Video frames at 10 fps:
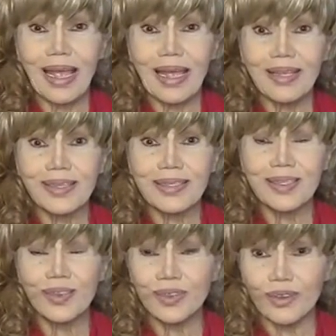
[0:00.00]

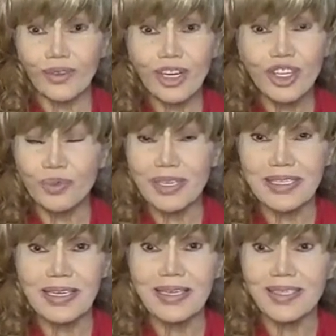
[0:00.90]
so Rachel was
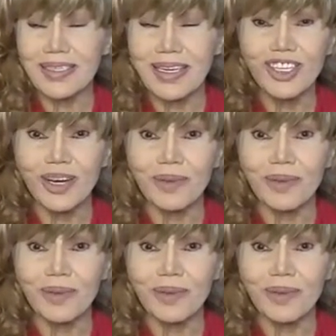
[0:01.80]
sent to session,